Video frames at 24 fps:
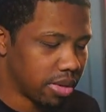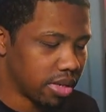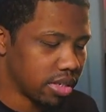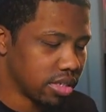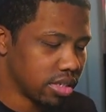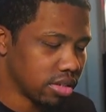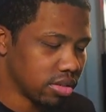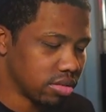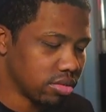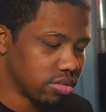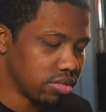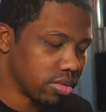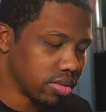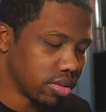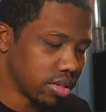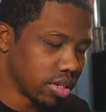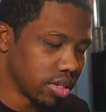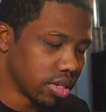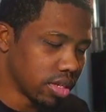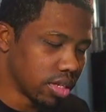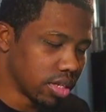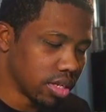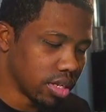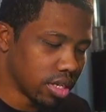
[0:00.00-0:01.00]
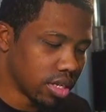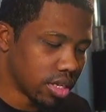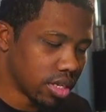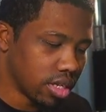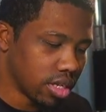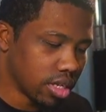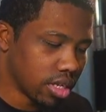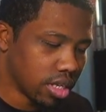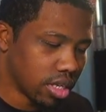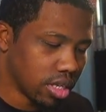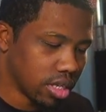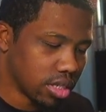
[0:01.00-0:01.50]
So
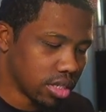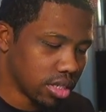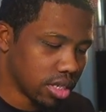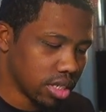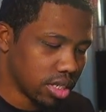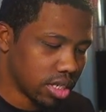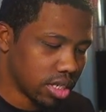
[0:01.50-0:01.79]
this is the